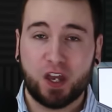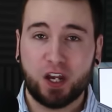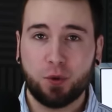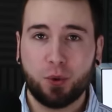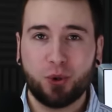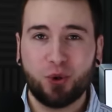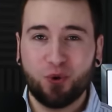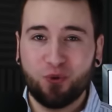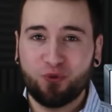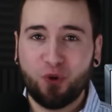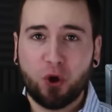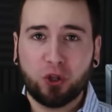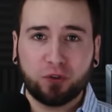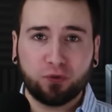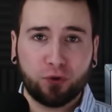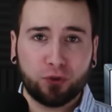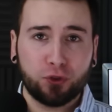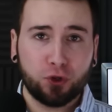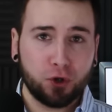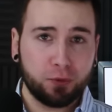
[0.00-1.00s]
Anyone who votes
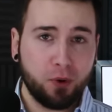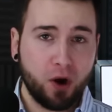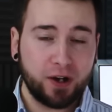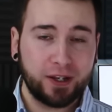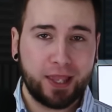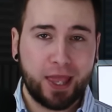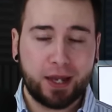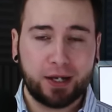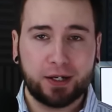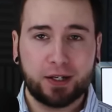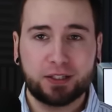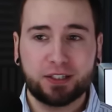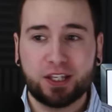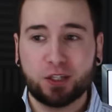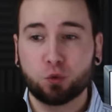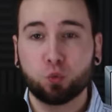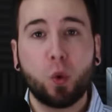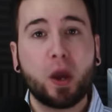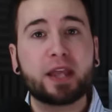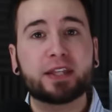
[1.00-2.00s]
for third party candidates
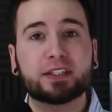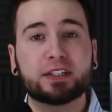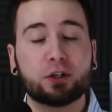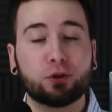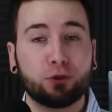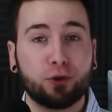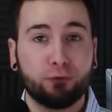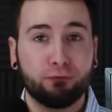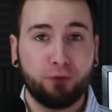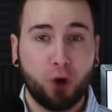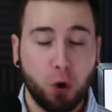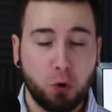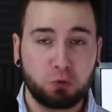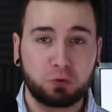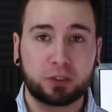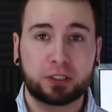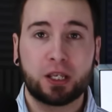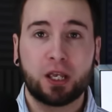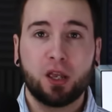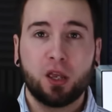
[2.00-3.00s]
is wasting their
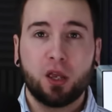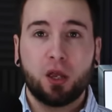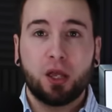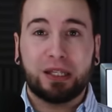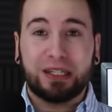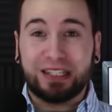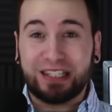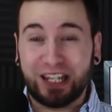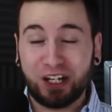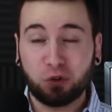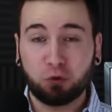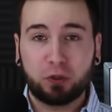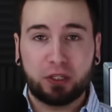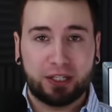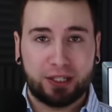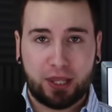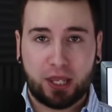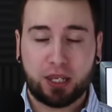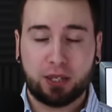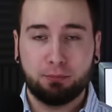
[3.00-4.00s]
votes
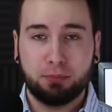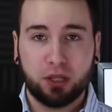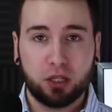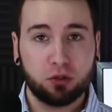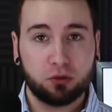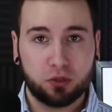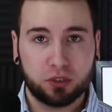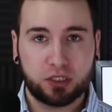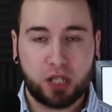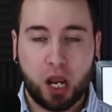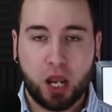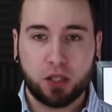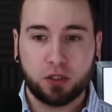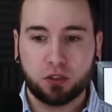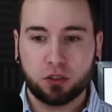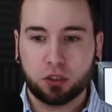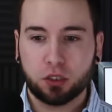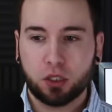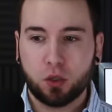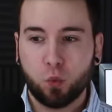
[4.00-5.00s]
literally, like in political
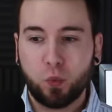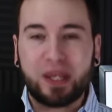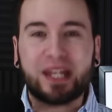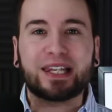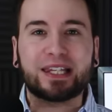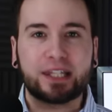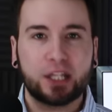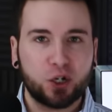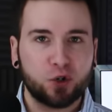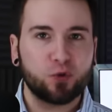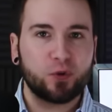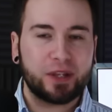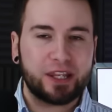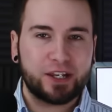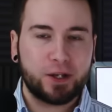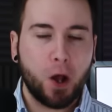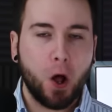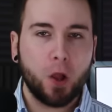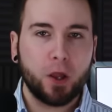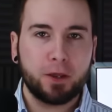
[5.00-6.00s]
science, we
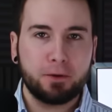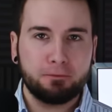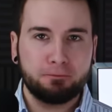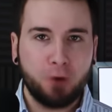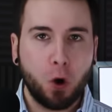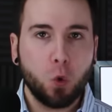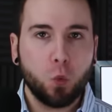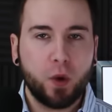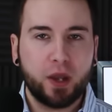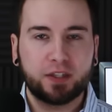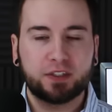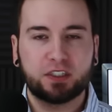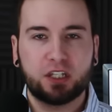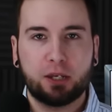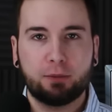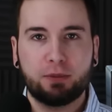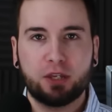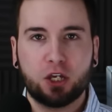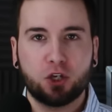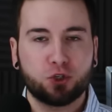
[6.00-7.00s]
literally call it vote
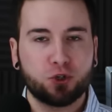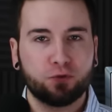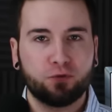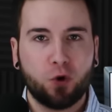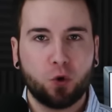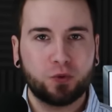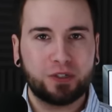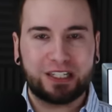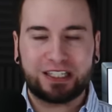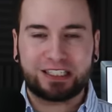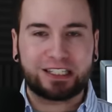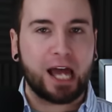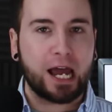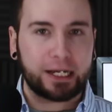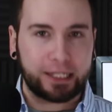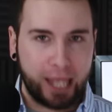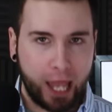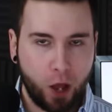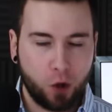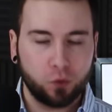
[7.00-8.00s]
wasting because your vote does
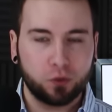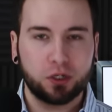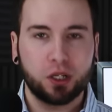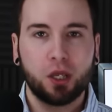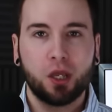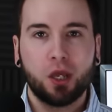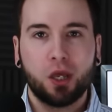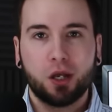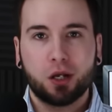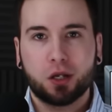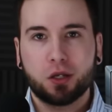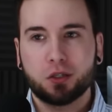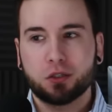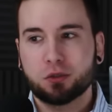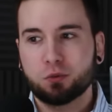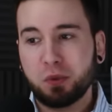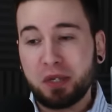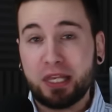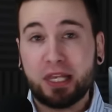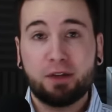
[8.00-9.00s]
not count
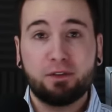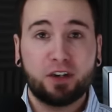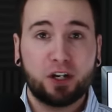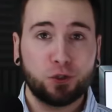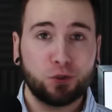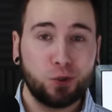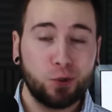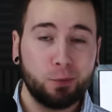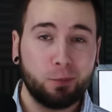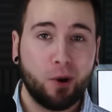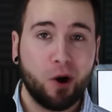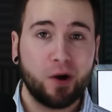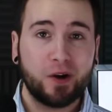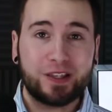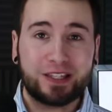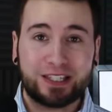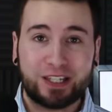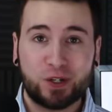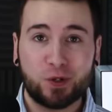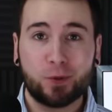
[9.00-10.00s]
because we live in a two
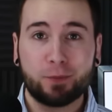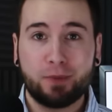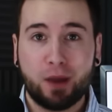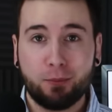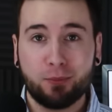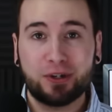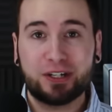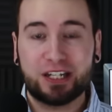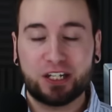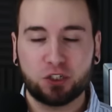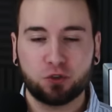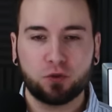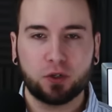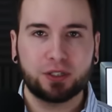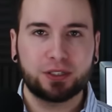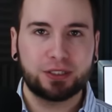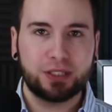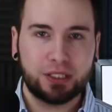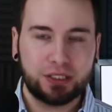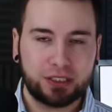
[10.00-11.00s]
party, single member
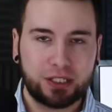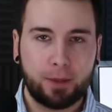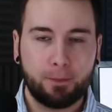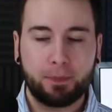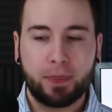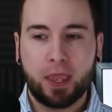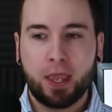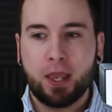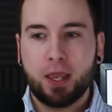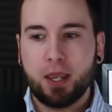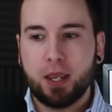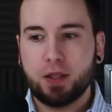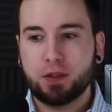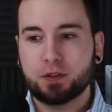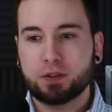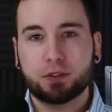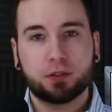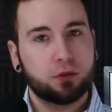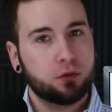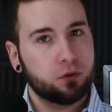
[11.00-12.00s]
district system.
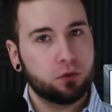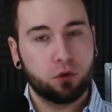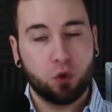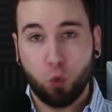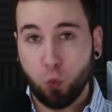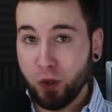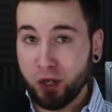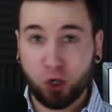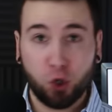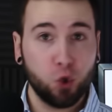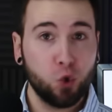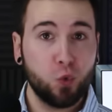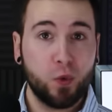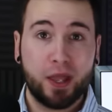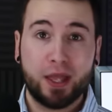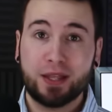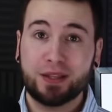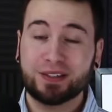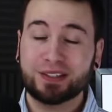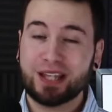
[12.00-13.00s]
It's the winner who
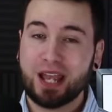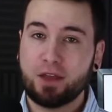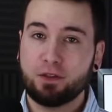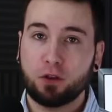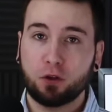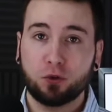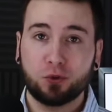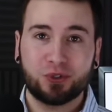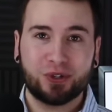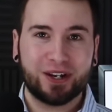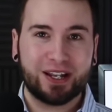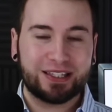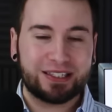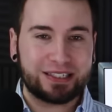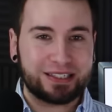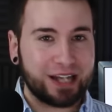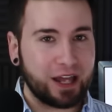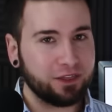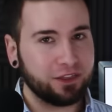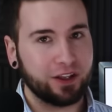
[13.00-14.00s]
wins and the loser
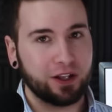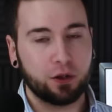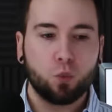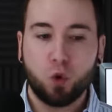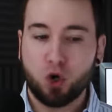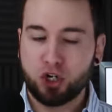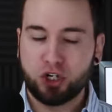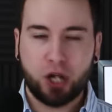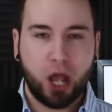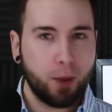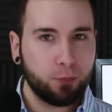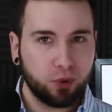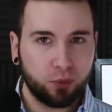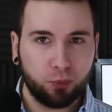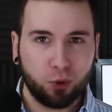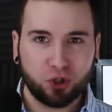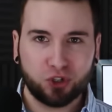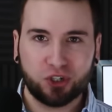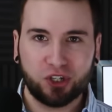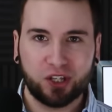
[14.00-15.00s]
gets nothing. We're not
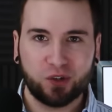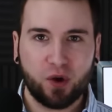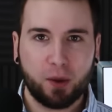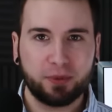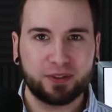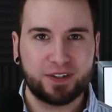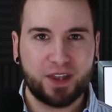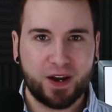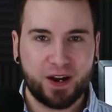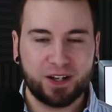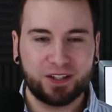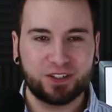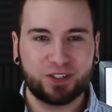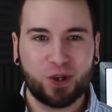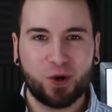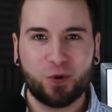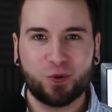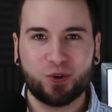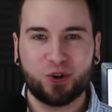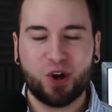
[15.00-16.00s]
proportionally represented,
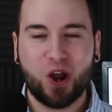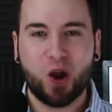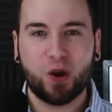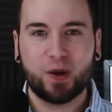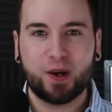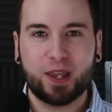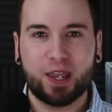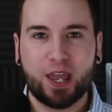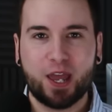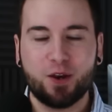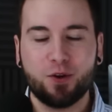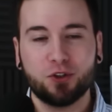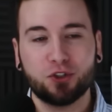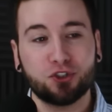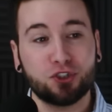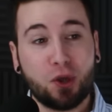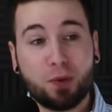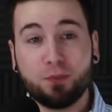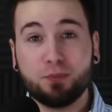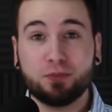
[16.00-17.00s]
so you're not going to get
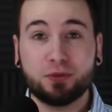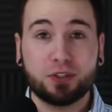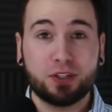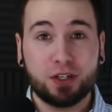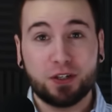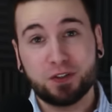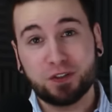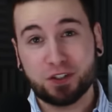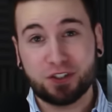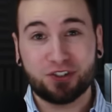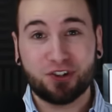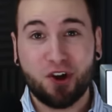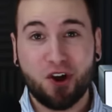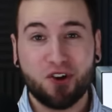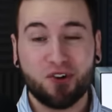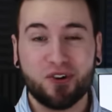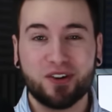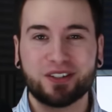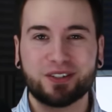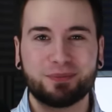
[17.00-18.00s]
some seats in
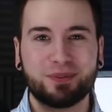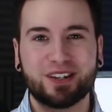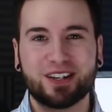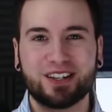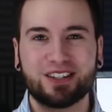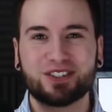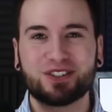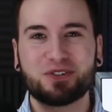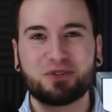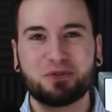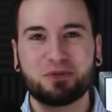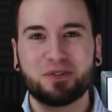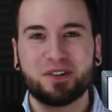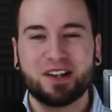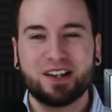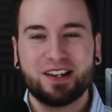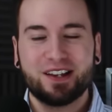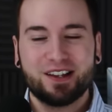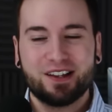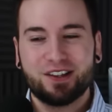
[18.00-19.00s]
Congress because you.
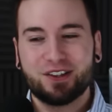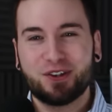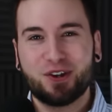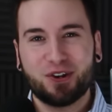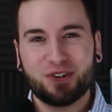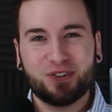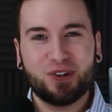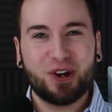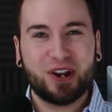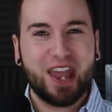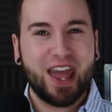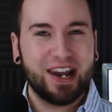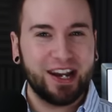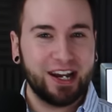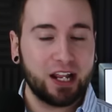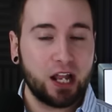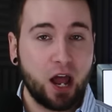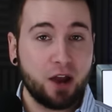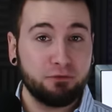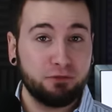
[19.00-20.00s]
Your, your
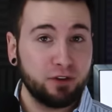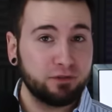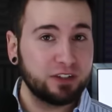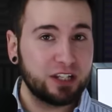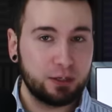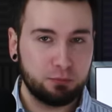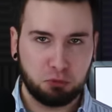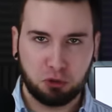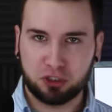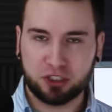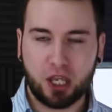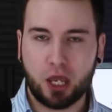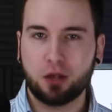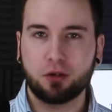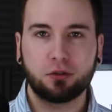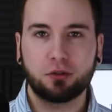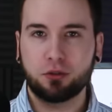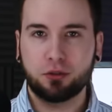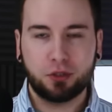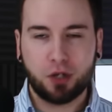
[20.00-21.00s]
candidate got
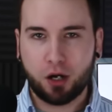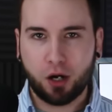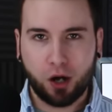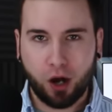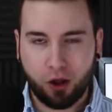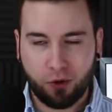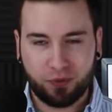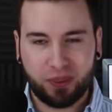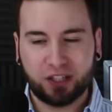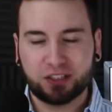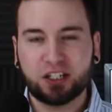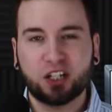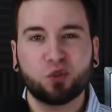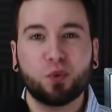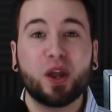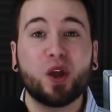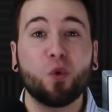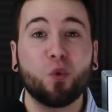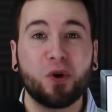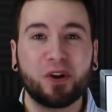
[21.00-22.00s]
15%. No, no, no. That's not the
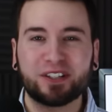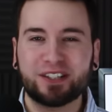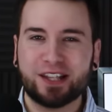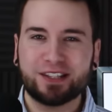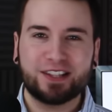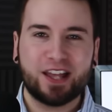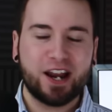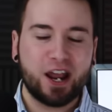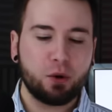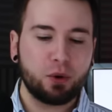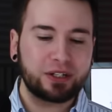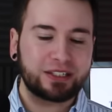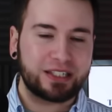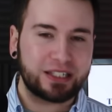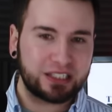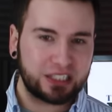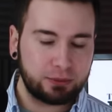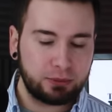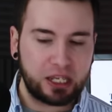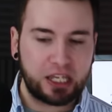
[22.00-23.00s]
way it works. That's not how our
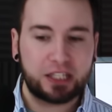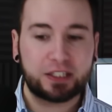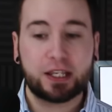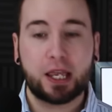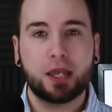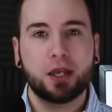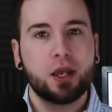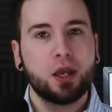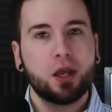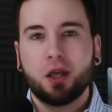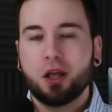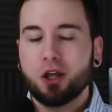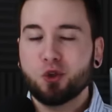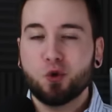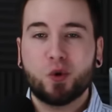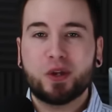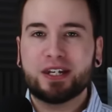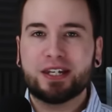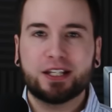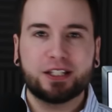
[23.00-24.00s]
system is.
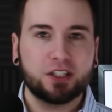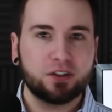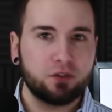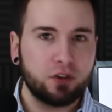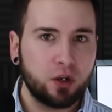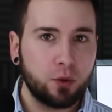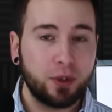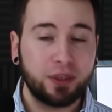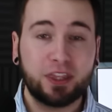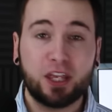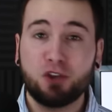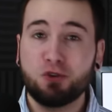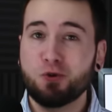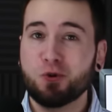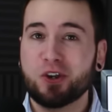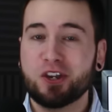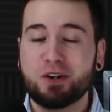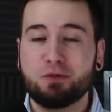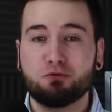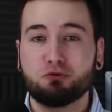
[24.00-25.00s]
You can disagree with it.
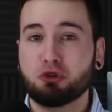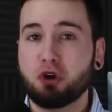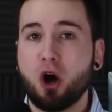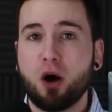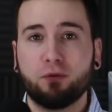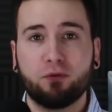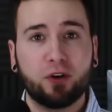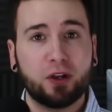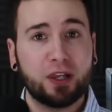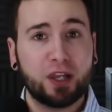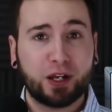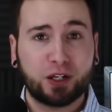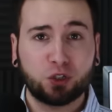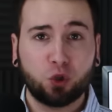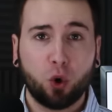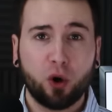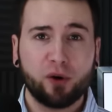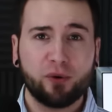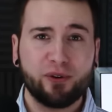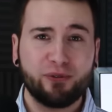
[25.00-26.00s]
You can call for
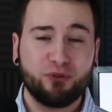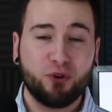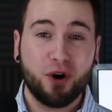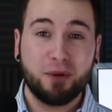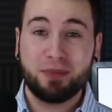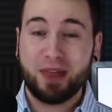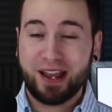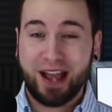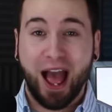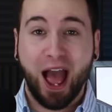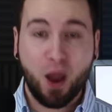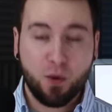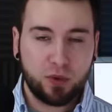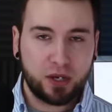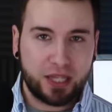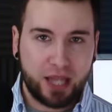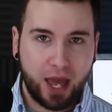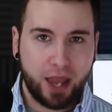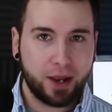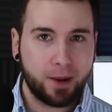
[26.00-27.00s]
electoral reform like I
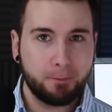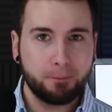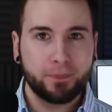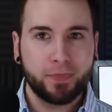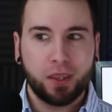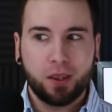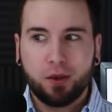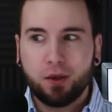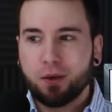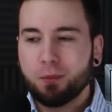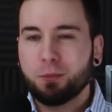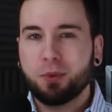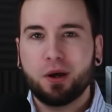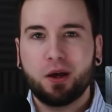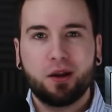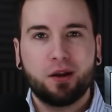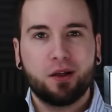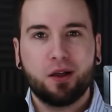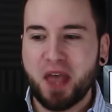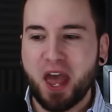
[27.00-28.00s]
would like.
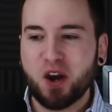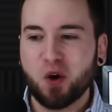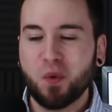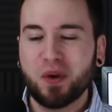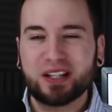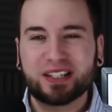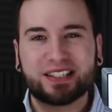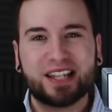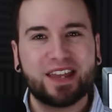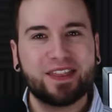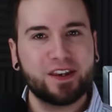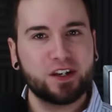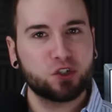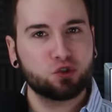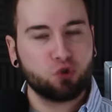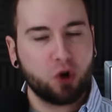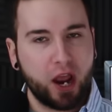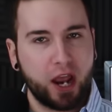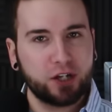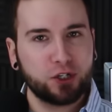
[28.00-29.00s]
But I don't want to say that he's
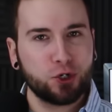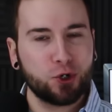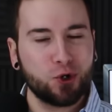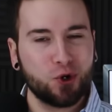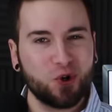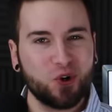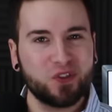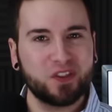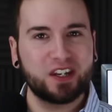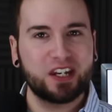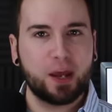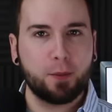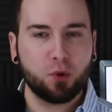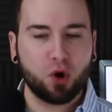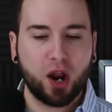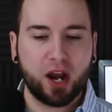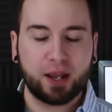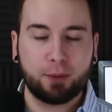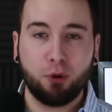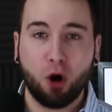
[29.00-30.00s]
trying to hurt the
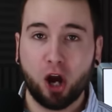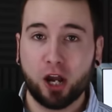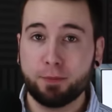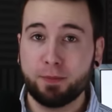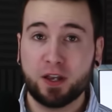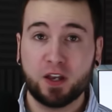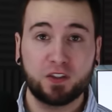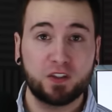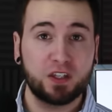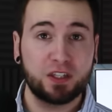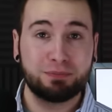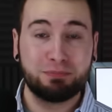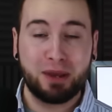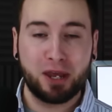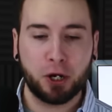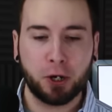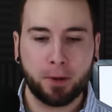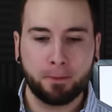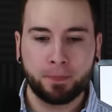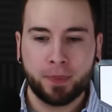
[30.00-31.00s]
Democratic Party because he's
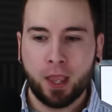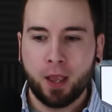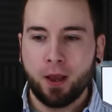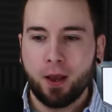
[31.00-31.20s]
bitter.